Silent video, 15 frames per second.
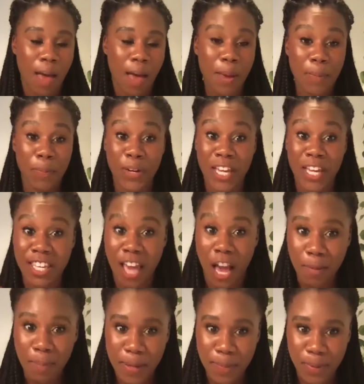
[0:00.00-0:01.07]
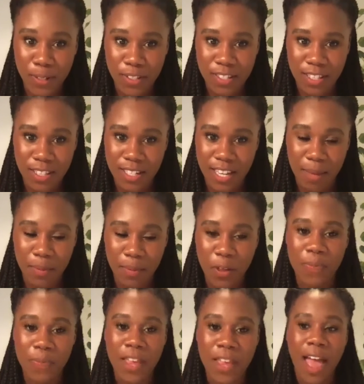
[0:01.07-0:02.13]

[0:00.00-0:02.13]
by bringing young people to the table.